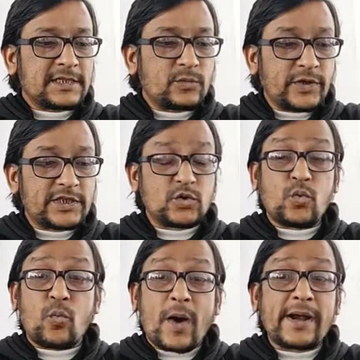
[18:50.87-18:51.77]
which
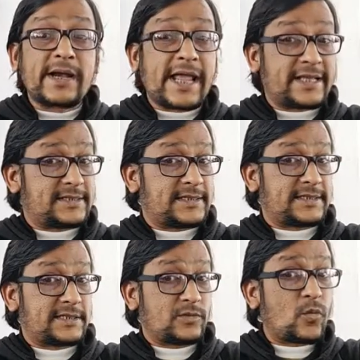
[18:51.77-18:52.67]
one
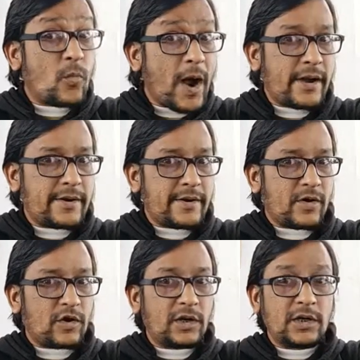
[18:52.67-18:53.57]
exists, one,
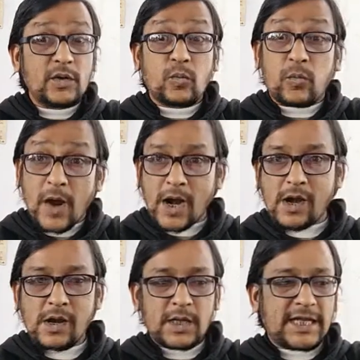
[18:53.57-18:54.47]
only
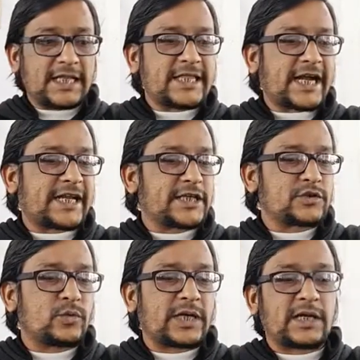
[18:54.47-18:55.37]
one, in that case
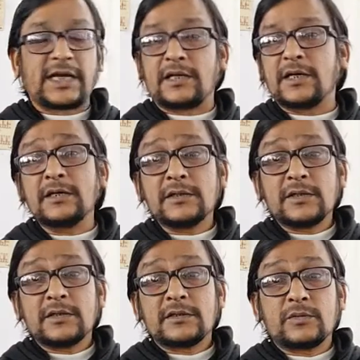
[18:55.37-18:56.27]
we can get the
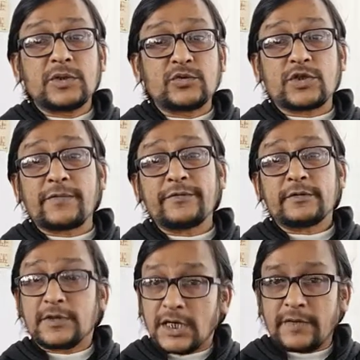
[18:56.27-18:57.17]
use
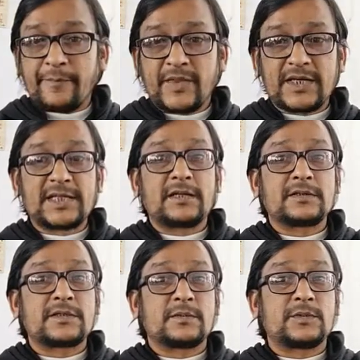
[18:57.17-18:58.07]
of the, that
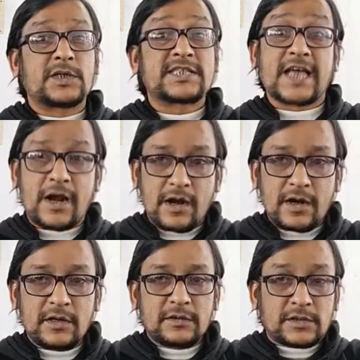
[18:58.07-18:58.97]
is the sun,
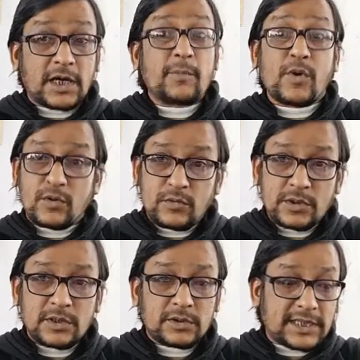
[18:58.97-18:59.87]
the moon,
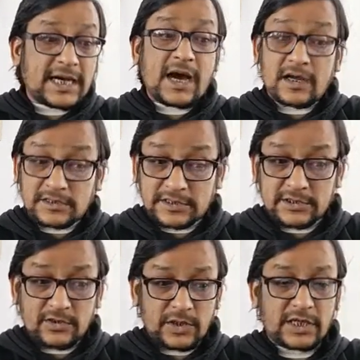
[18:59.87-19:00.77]
the earth,
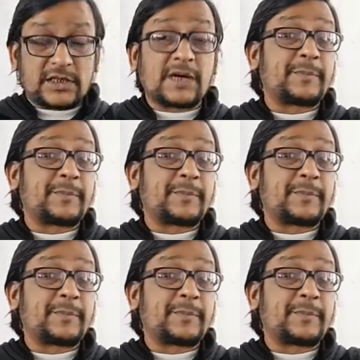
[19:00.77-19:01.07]
okay, the